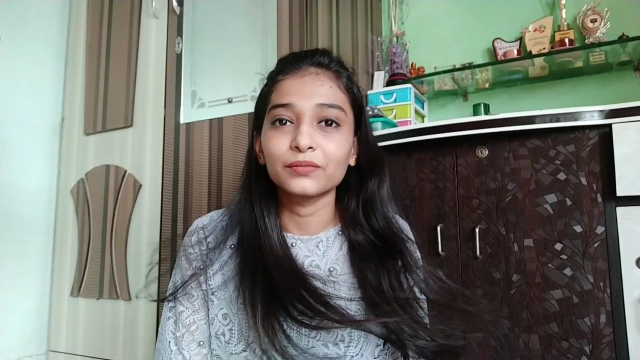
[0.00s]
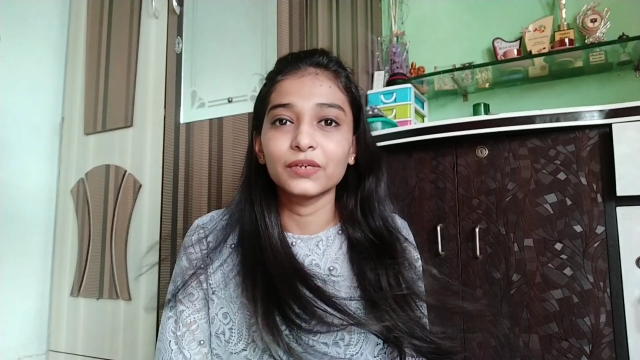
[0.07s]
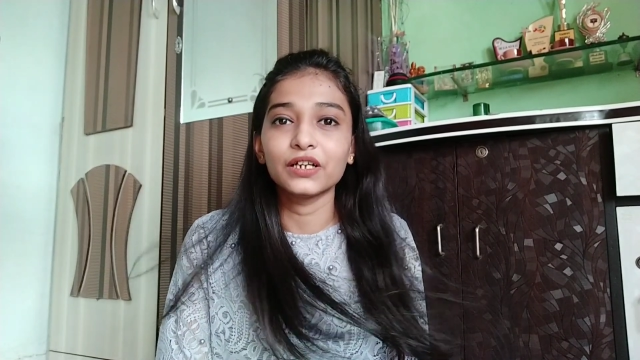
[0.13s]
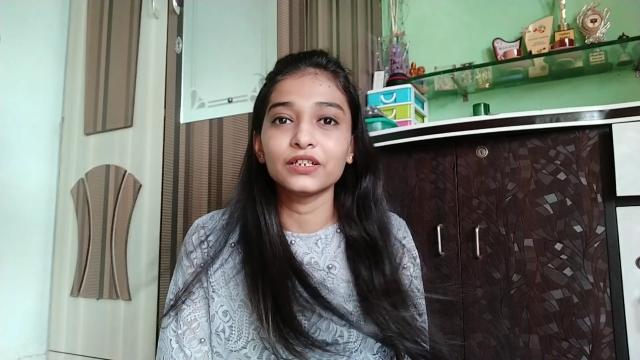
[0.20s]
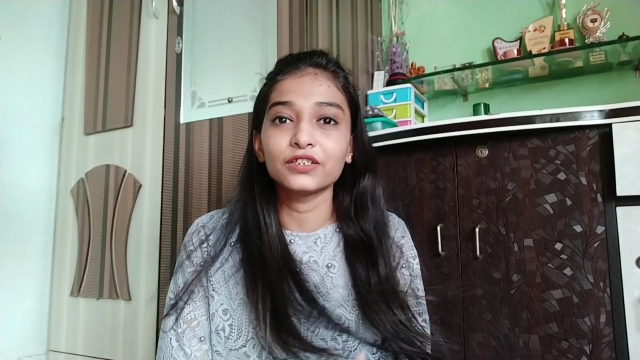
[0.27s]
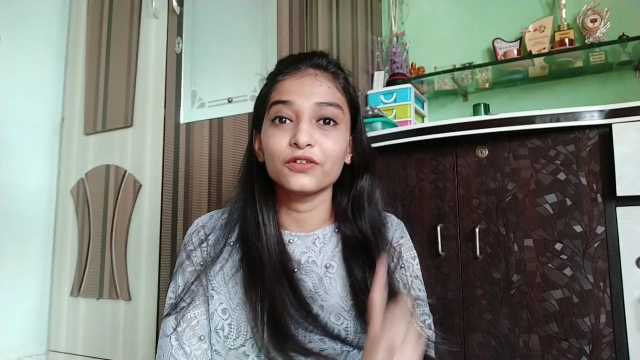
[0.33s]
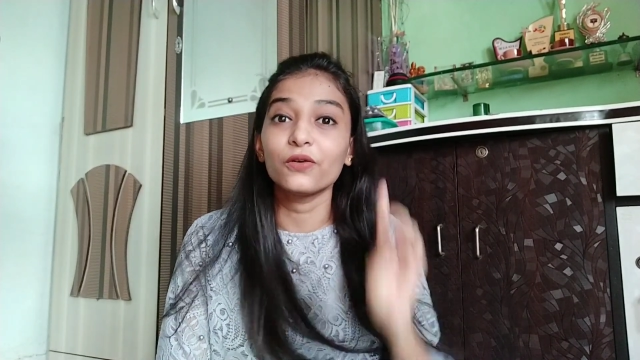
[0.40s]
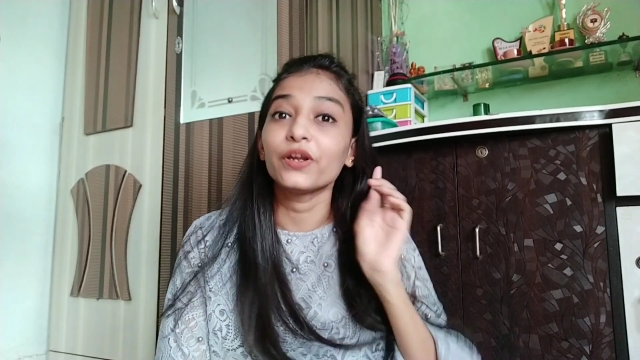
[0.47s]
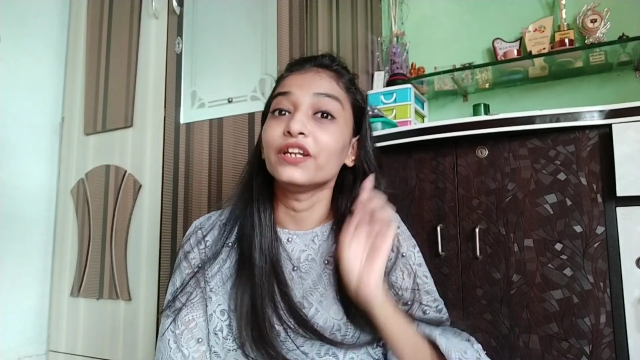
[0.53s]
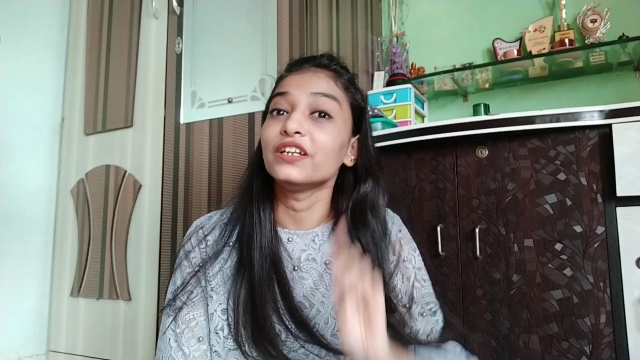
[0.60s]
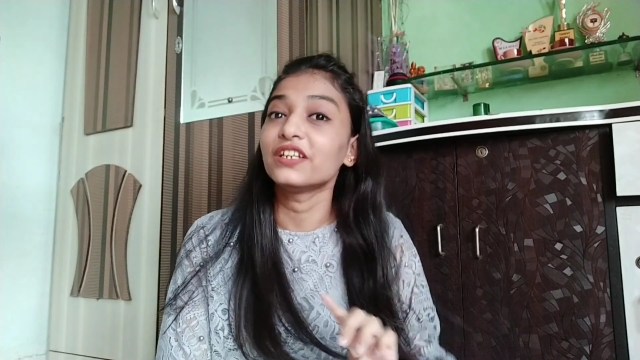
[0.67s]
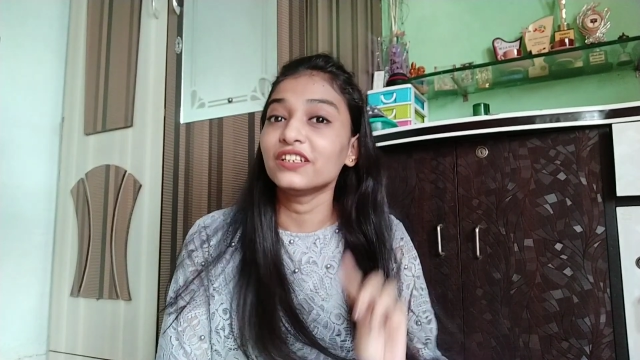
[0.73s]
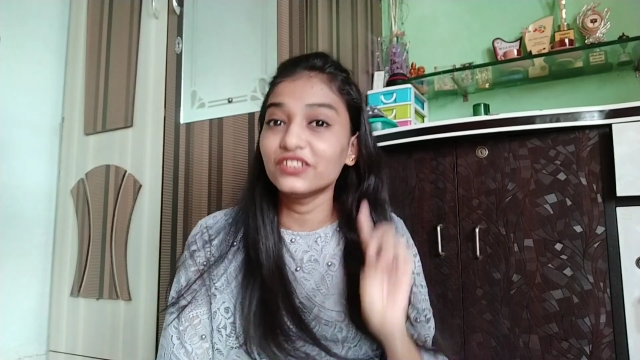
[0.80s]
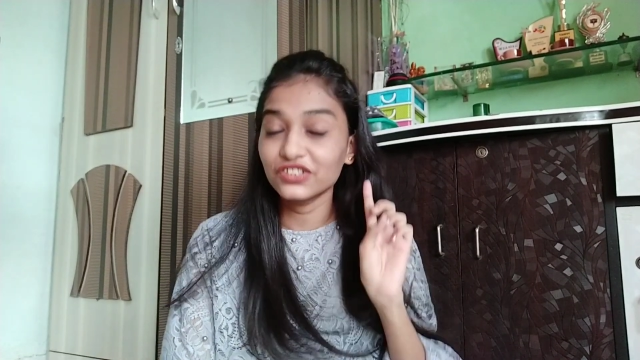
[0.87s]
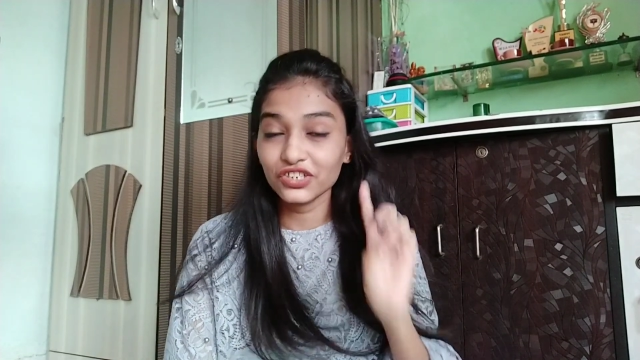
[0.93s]
but your
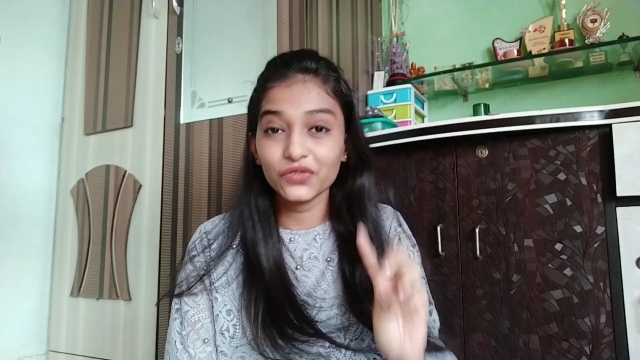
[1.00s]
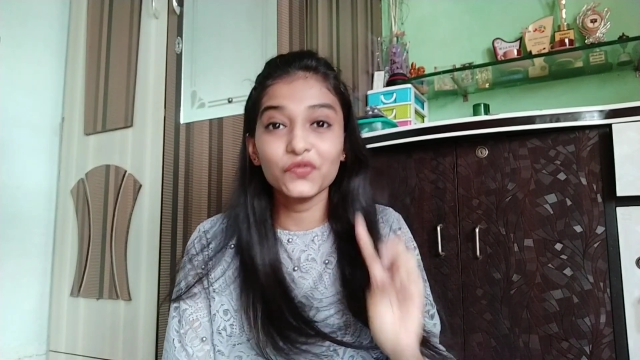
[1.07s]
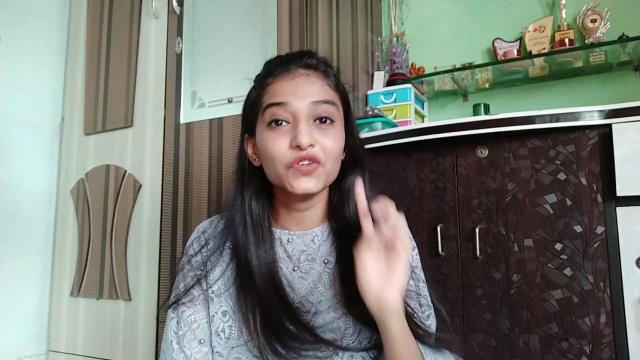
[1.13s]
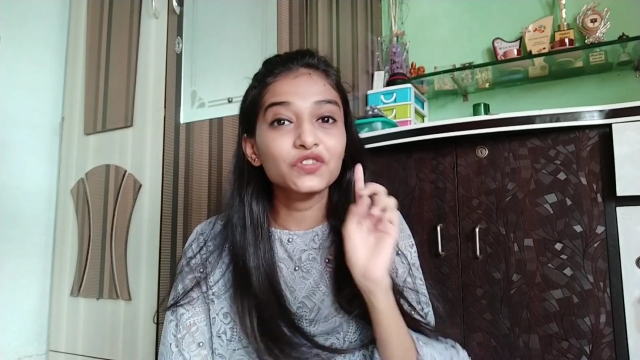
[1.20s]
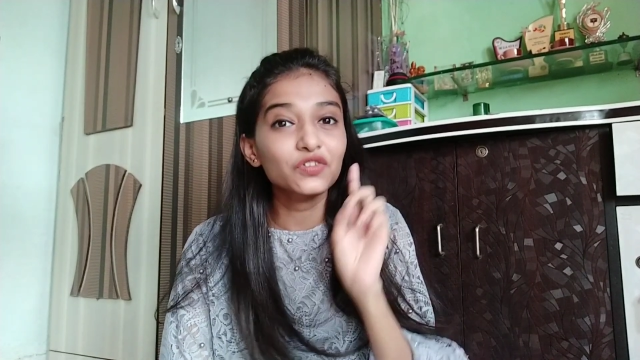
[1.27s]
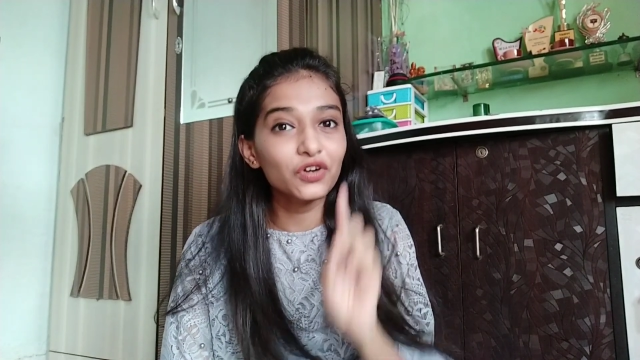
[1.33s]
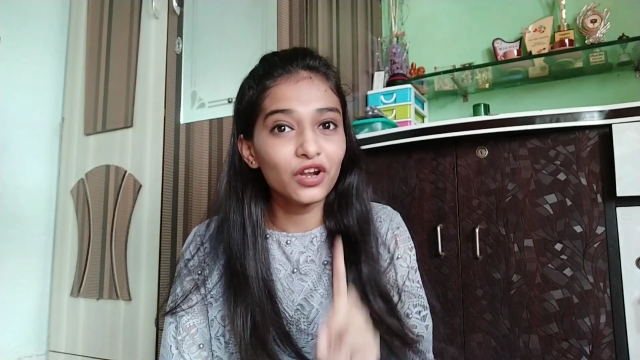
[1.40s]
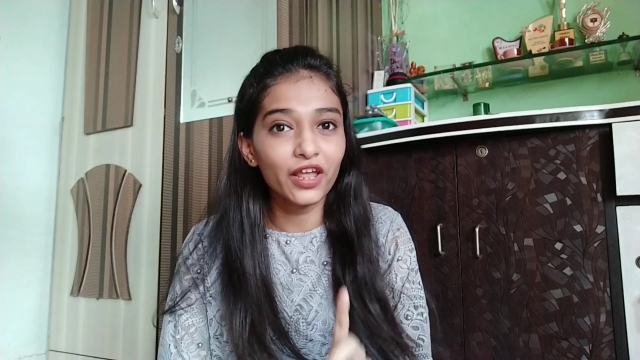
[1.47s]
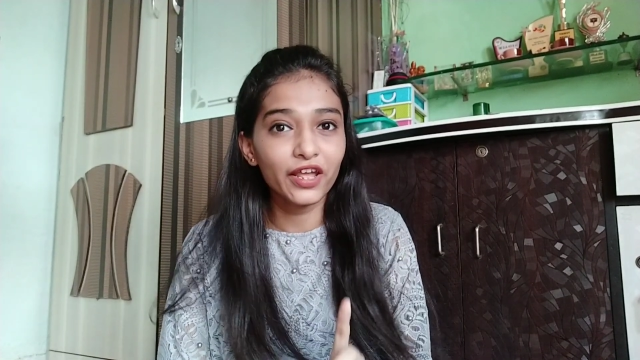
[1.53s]
intention was not